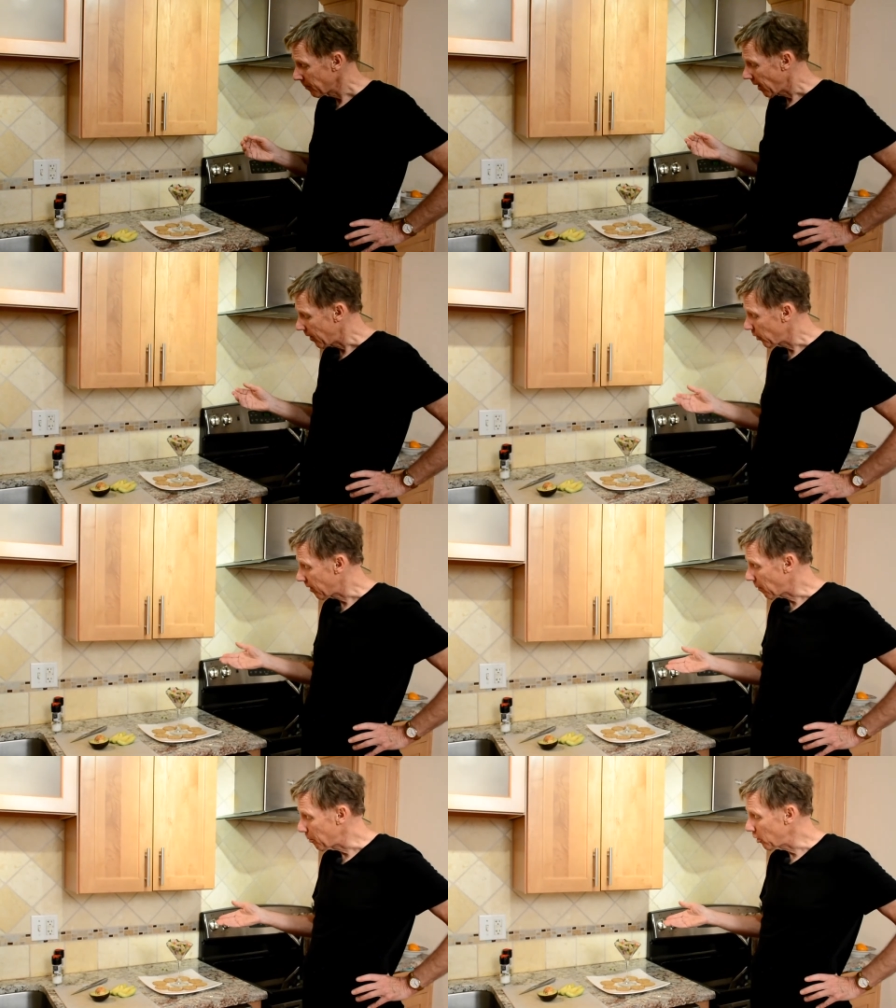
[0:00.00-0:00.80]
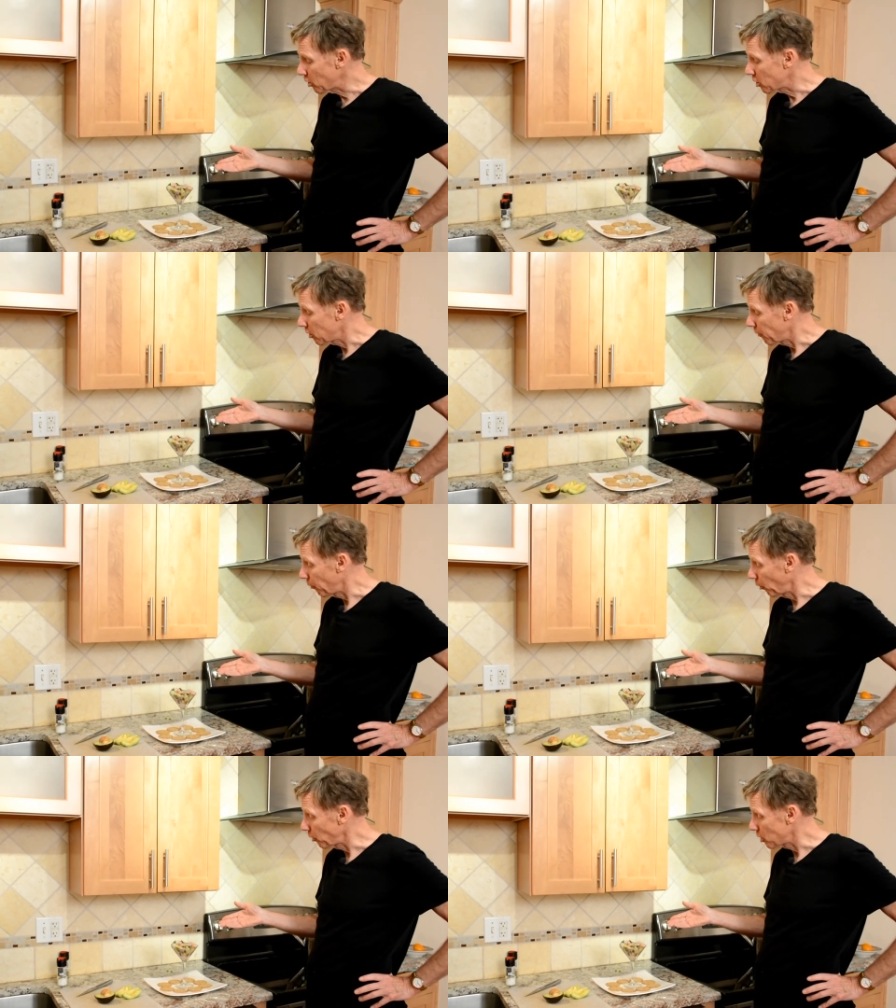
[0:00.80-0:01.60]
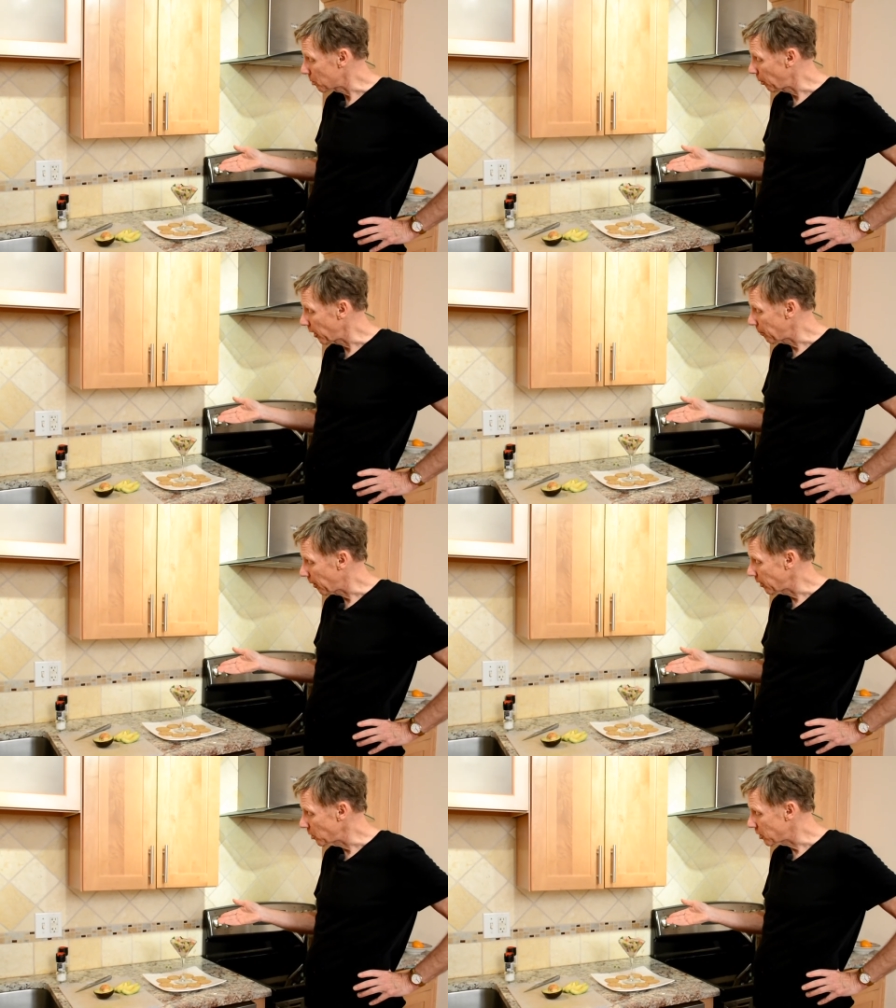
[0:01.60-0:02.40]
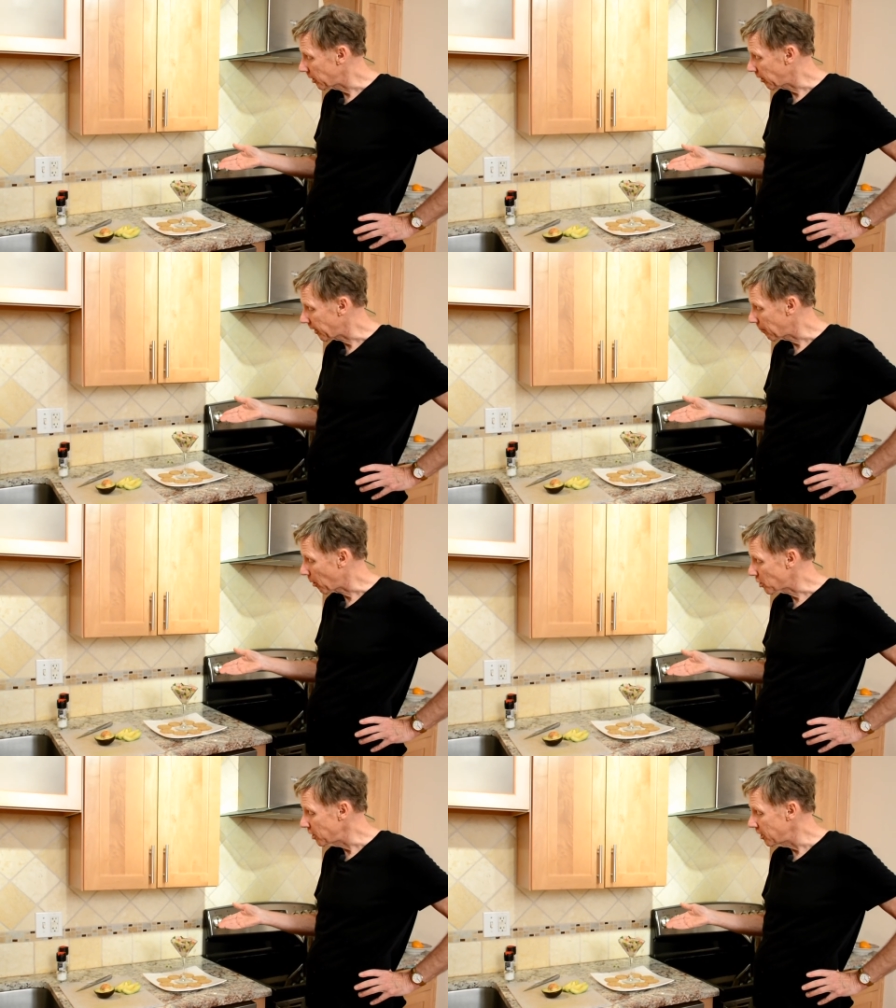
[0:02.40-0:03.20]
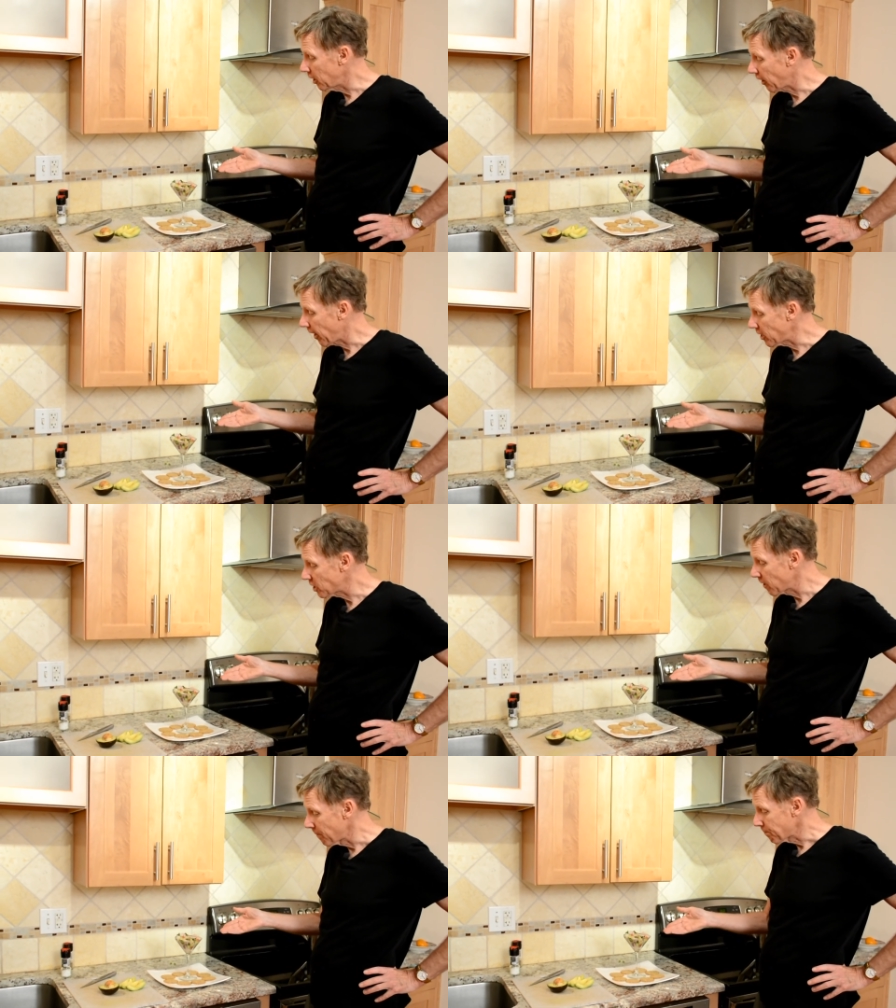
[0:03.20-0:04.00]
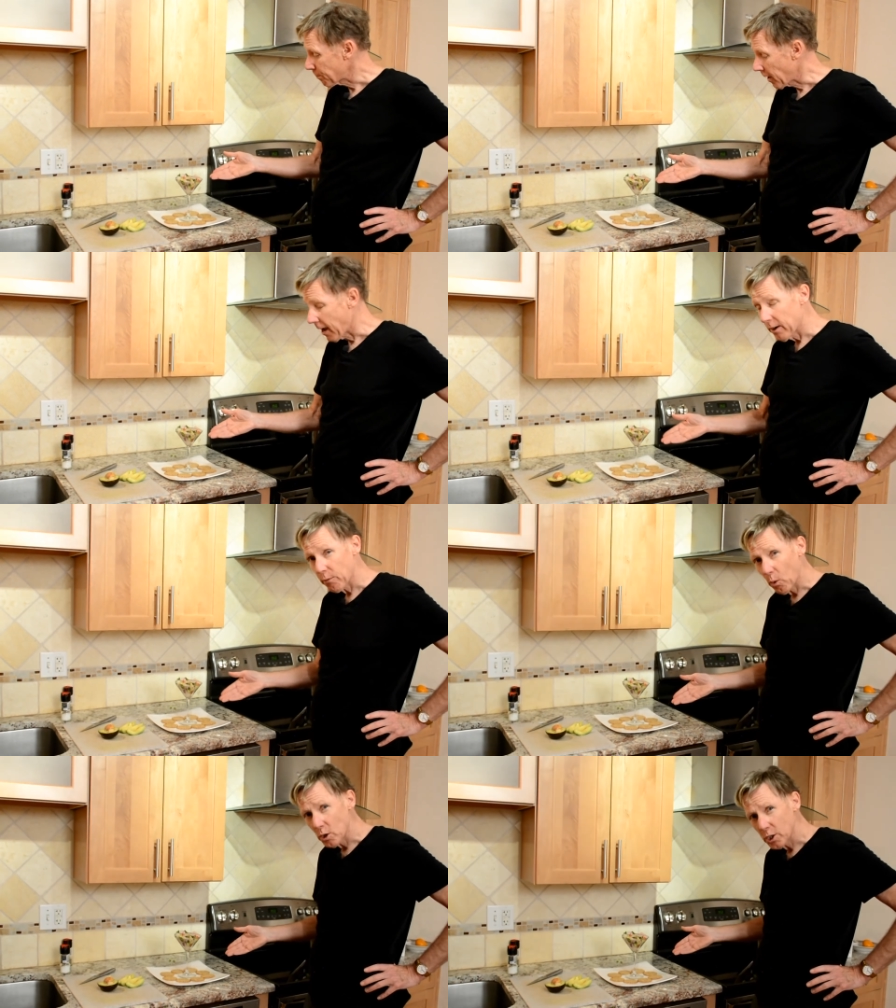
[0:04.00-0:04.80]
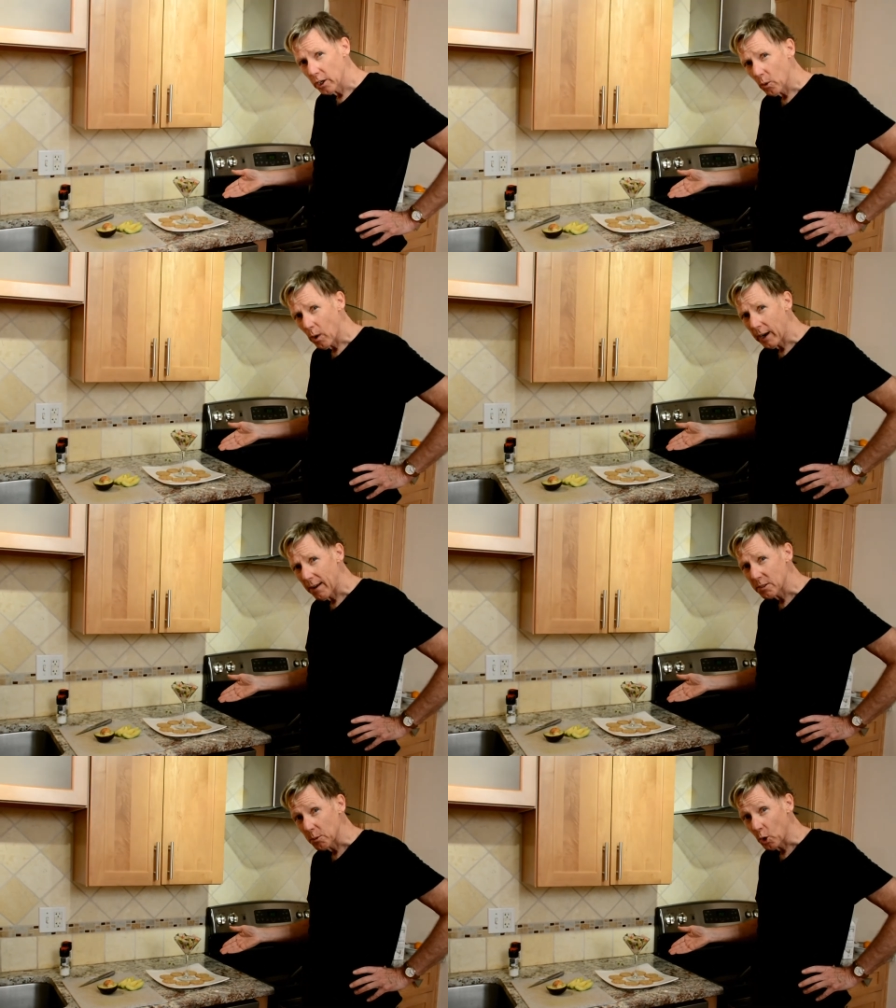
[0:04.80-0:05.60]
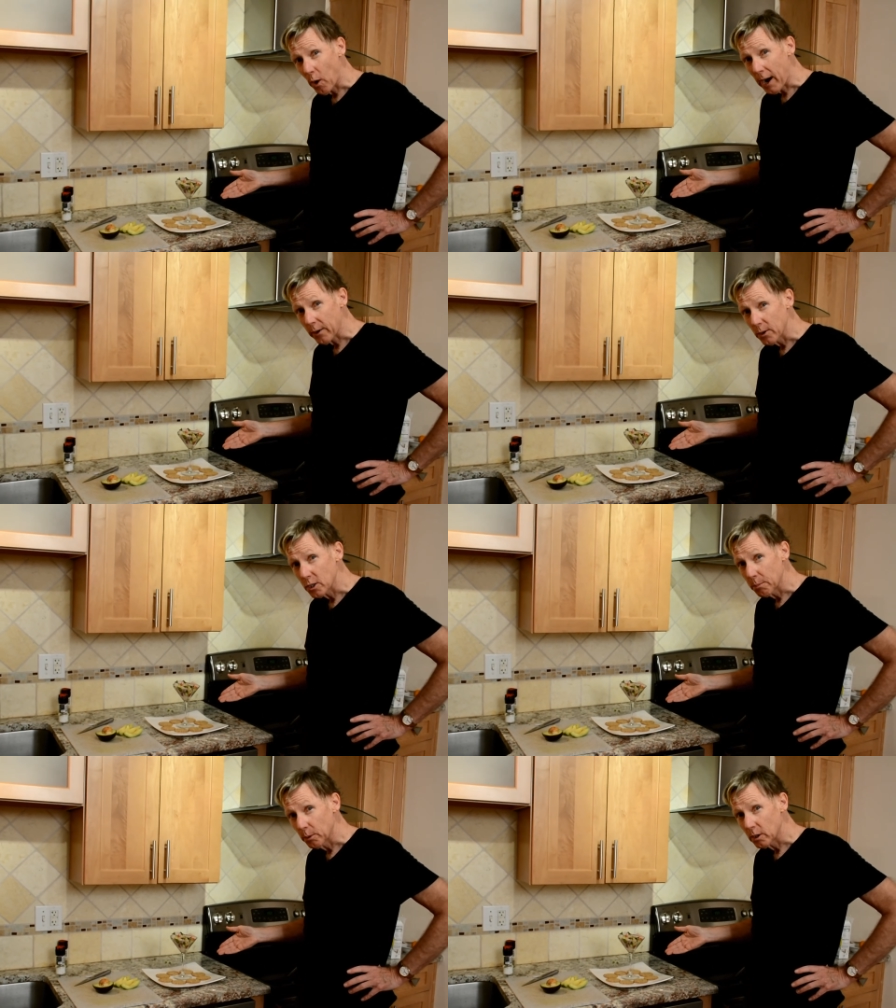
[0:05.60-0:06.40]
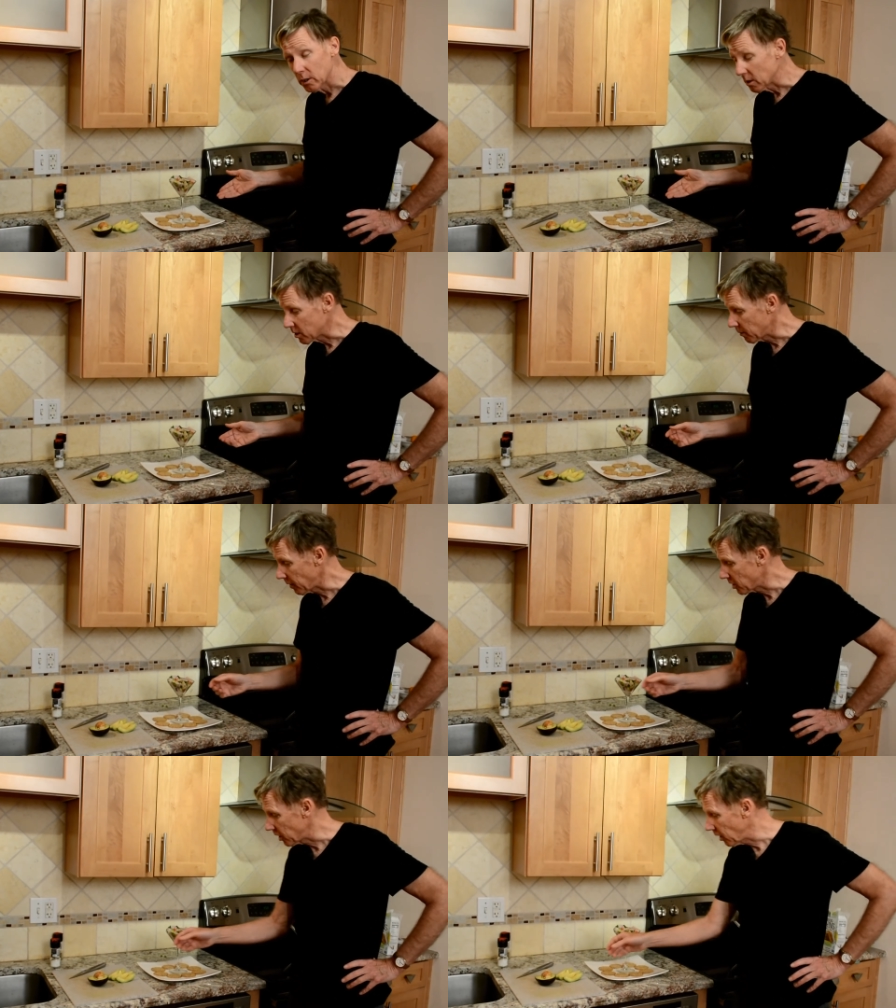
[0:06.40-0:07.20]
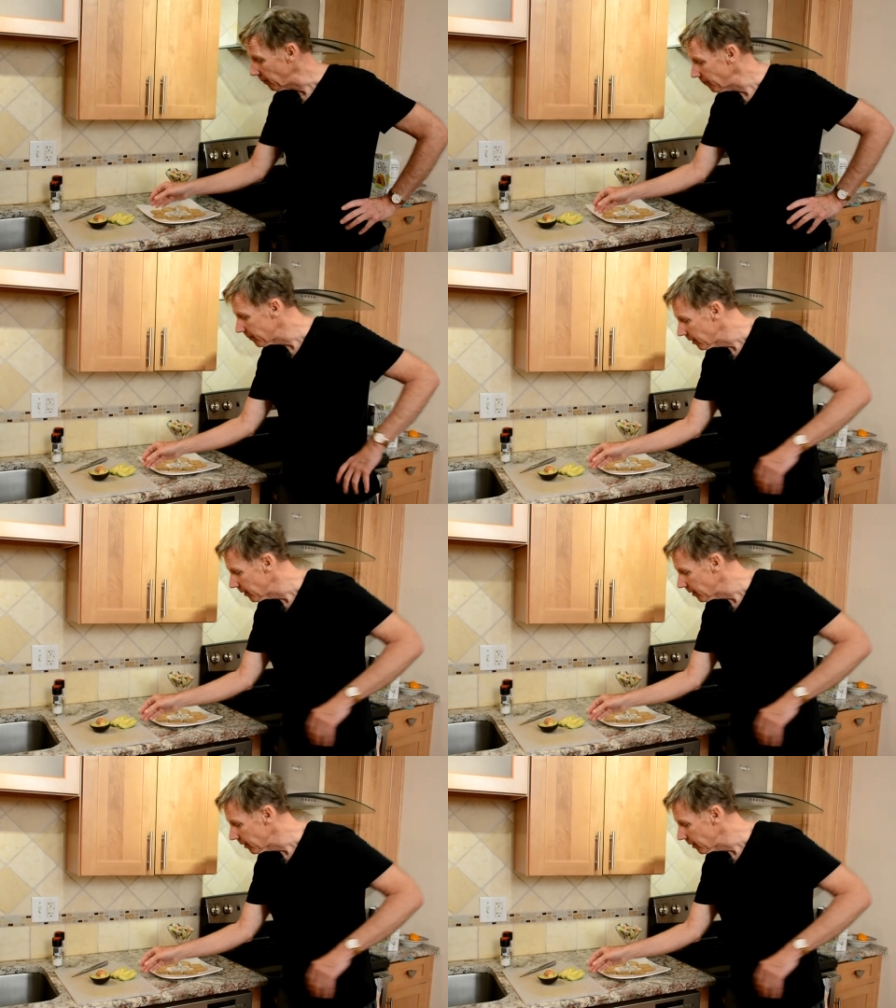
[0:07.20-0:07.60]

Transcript: You can have a beautiful display by using like a martini glass. And of course you're going to want to have some crackers to put the ceviche on.